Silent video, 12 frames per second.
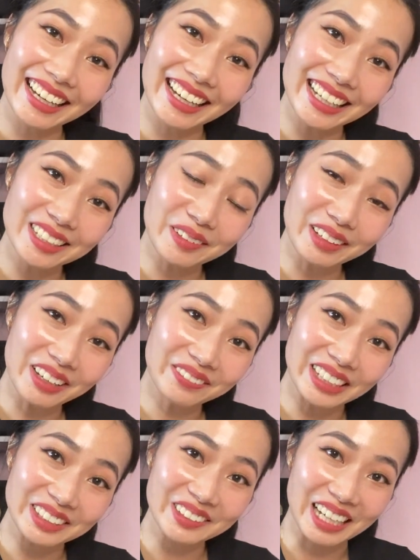guys, welcome
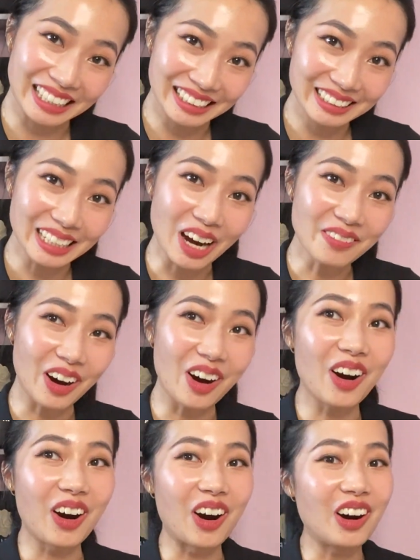back to another Taobao
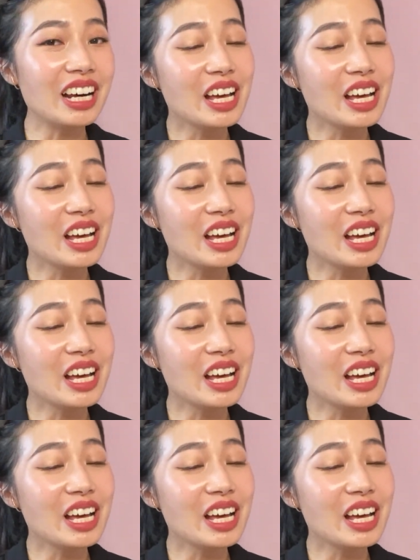haul.